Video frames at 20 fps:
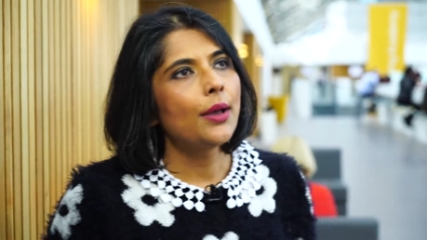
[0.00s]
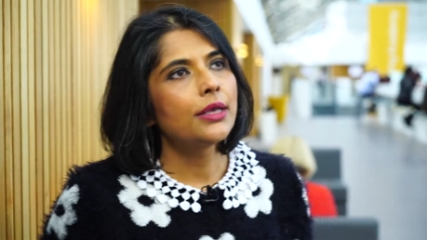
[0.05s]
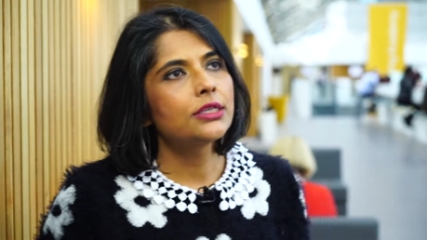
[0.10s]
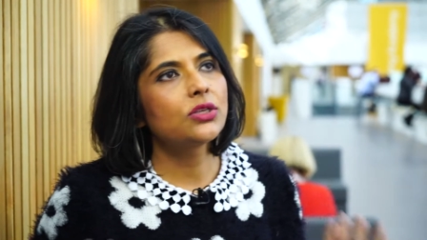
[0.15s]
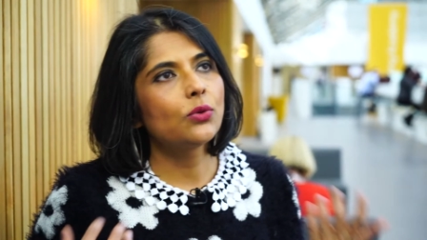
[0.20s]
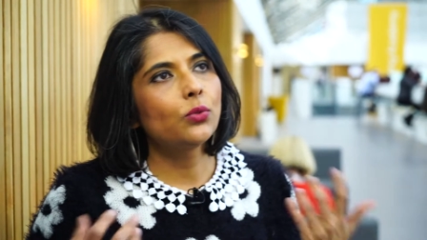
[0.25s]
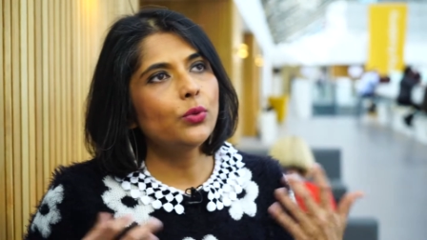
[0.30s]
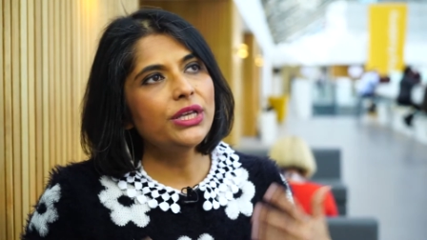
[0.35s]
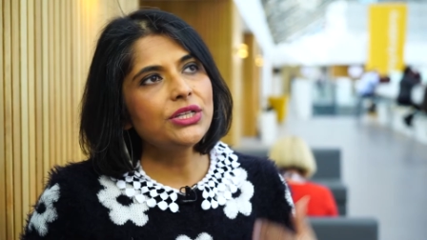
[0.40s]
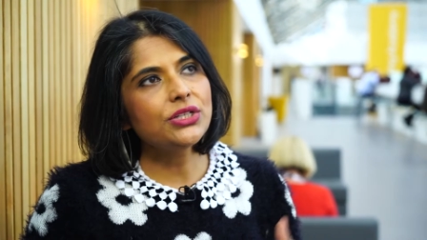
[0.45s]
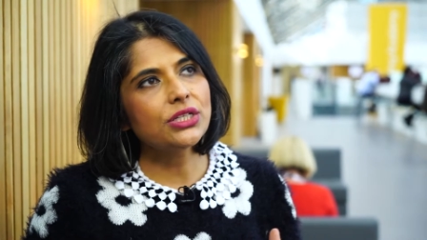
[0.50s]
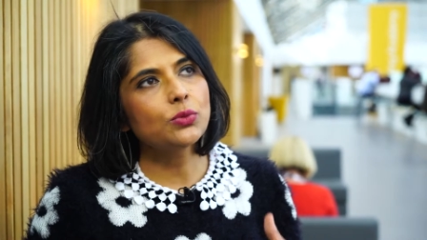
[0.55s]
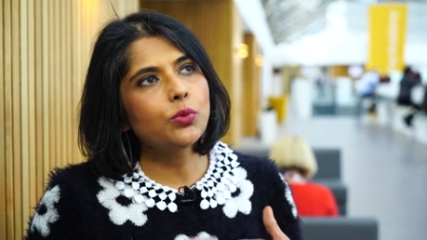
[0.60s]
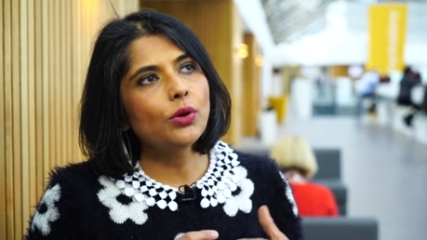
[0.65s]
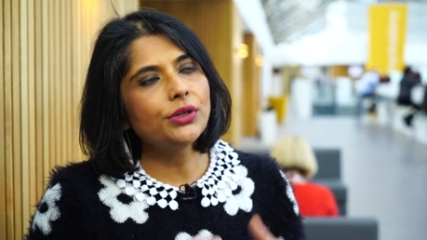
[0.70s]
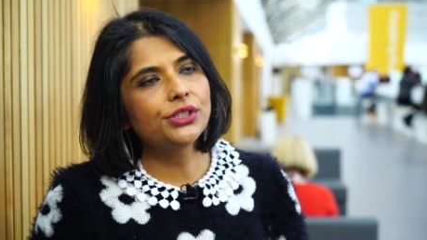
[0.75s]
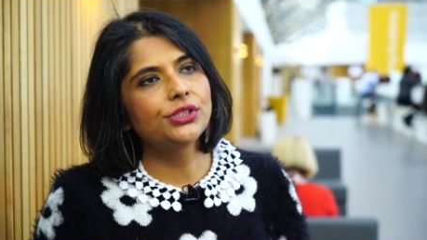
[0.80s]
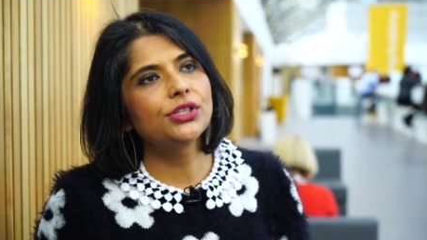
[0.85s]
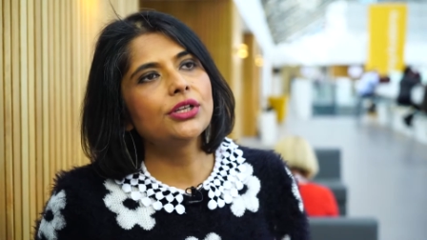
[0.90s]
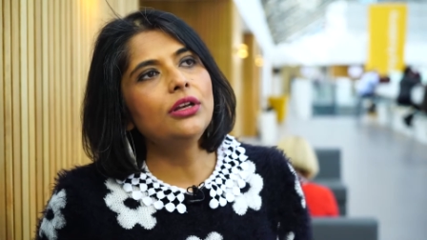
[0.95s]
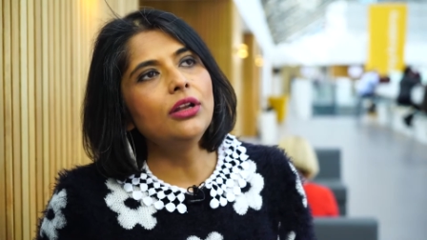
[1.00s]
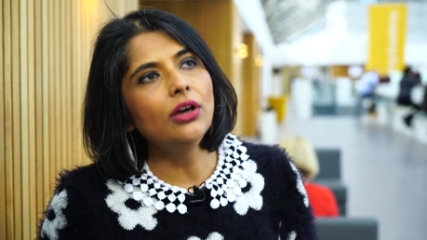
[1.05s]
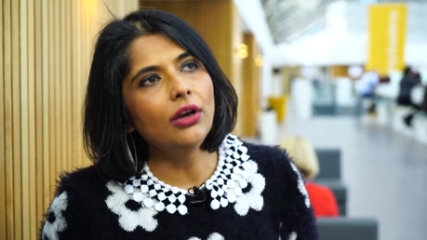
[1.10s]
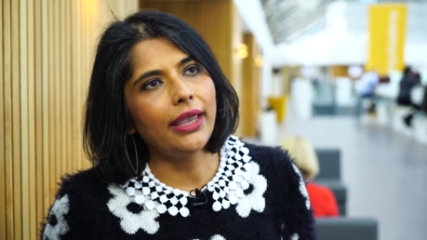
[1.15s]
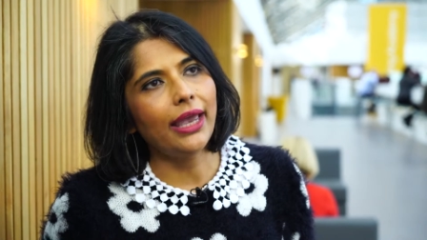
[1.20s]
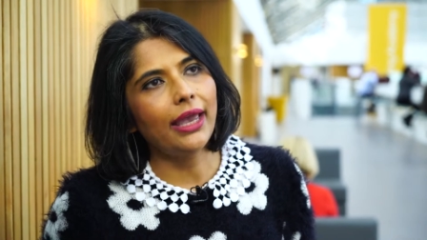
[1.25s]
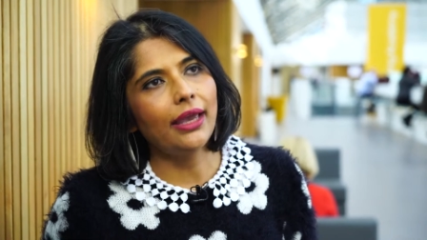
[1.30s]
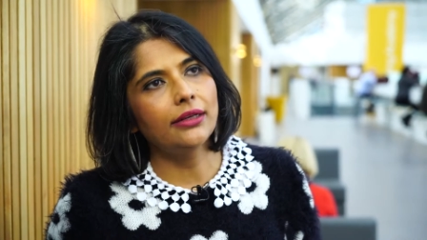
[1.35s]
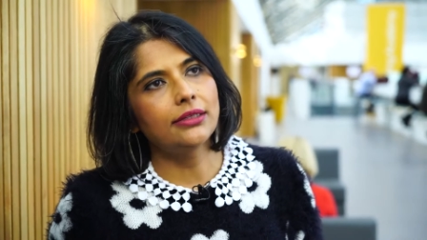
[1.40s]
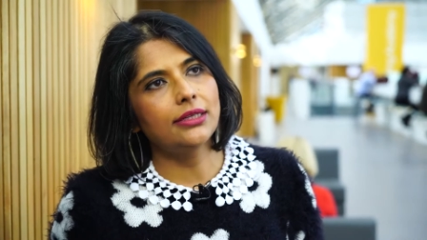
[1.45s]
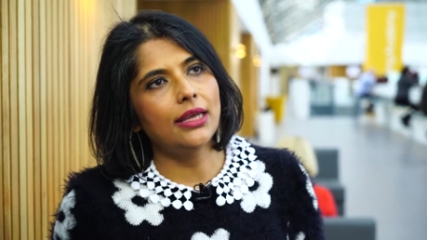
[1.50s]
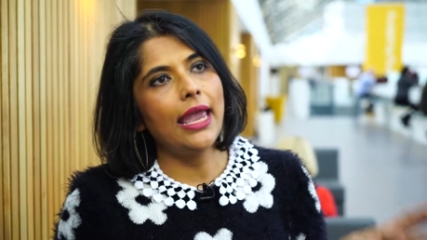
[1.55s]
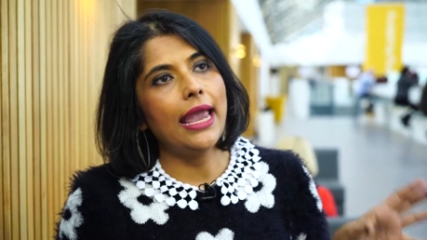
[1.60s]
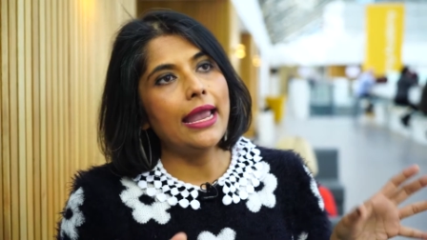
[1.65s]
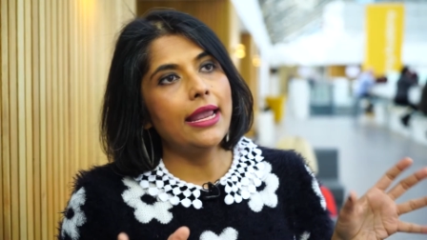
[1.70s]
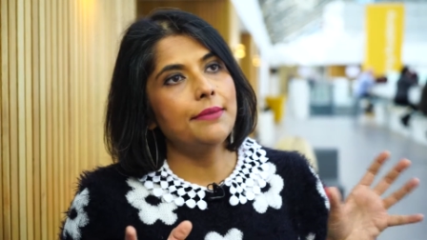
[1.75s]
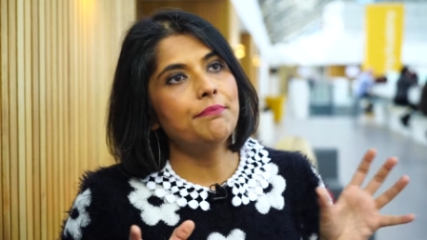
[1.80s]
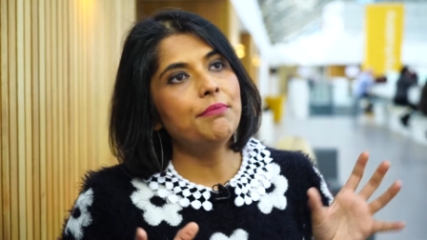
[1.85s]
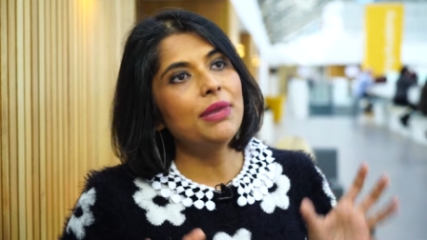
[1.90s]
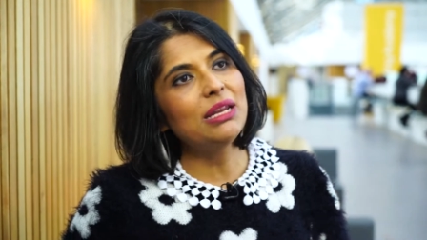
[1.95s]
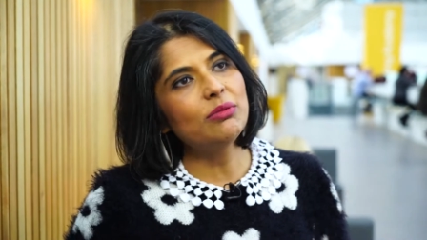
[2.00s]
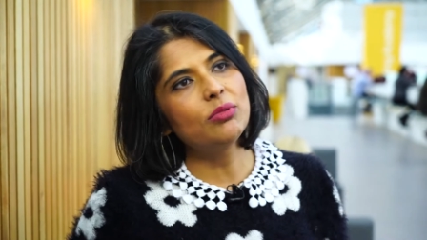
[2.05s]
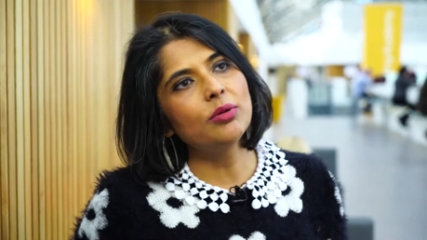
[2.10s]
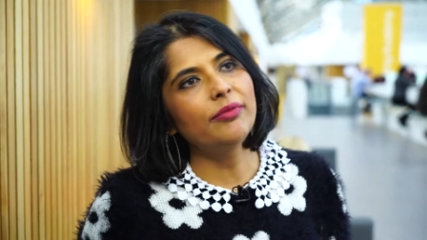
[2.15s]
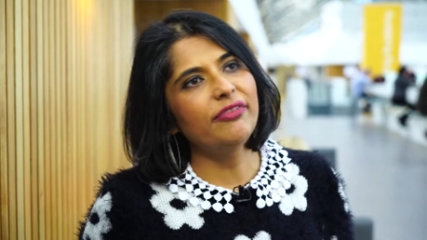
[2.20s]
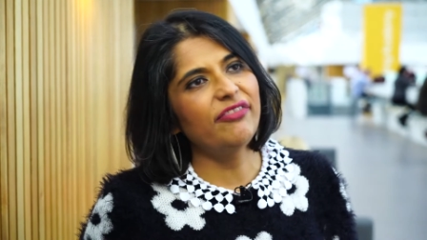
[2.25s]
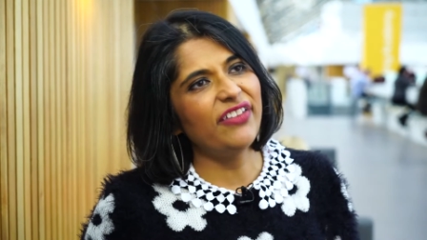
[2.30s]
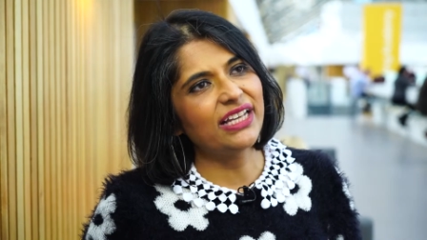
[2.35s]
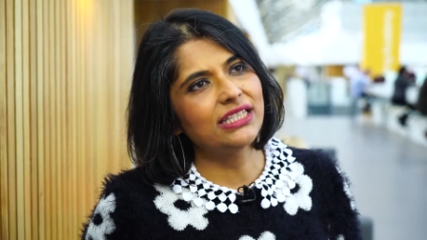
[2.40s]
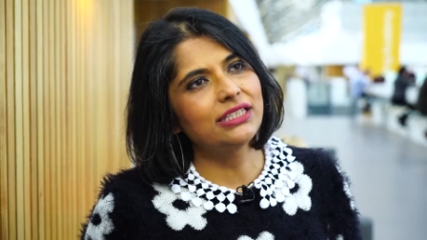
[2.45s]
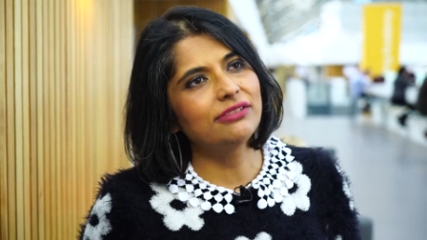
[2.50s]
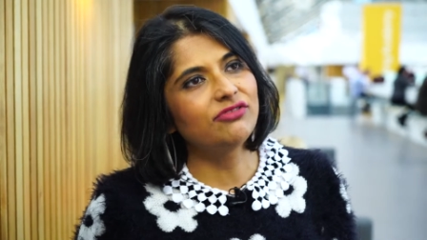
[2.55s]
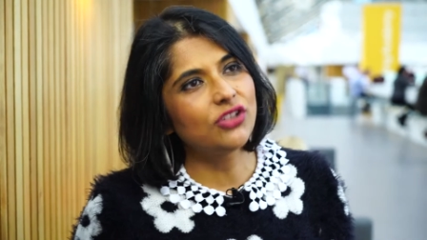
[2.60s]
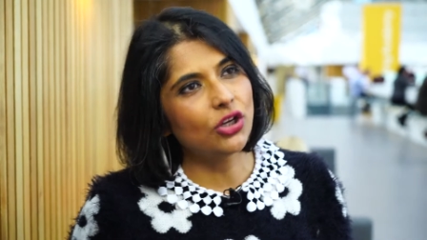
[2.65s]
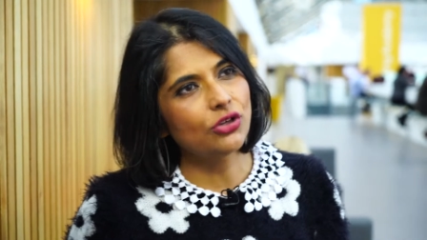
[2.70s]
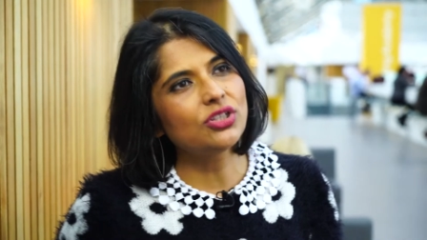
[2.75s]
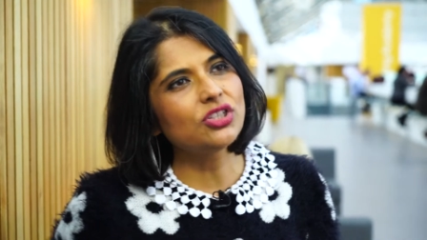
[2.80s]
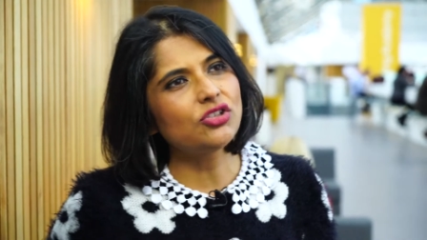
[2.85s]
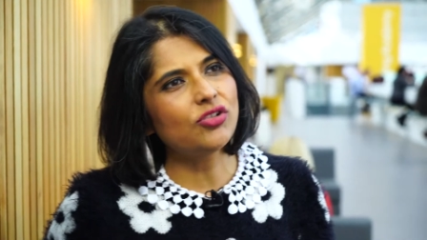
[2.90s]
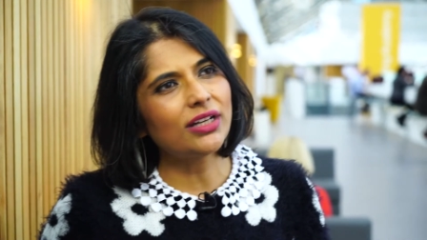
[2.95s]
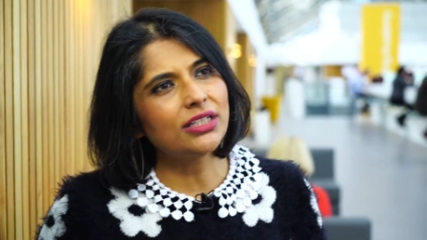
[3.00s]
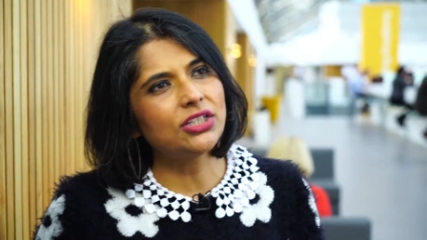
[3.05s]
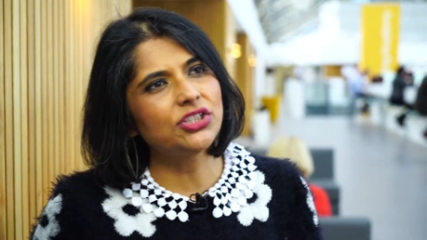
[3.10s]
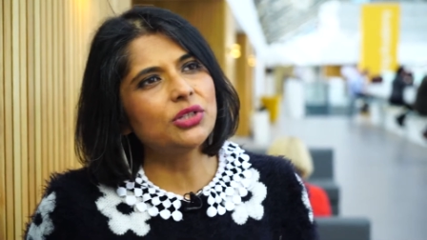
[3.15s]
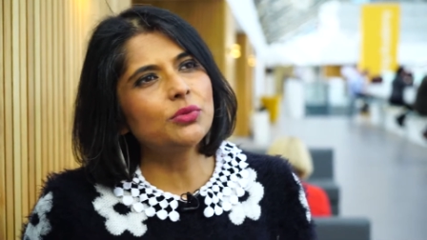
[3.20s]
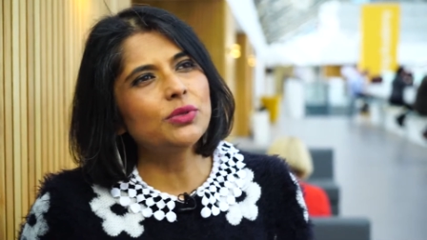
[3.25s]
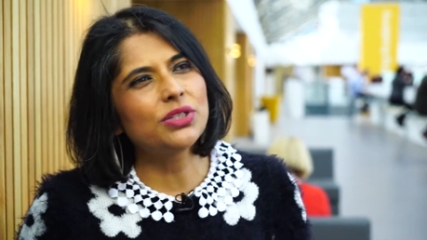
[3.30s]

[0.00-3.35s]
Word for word: so we just wanted to look at a minimum effective dose strategy,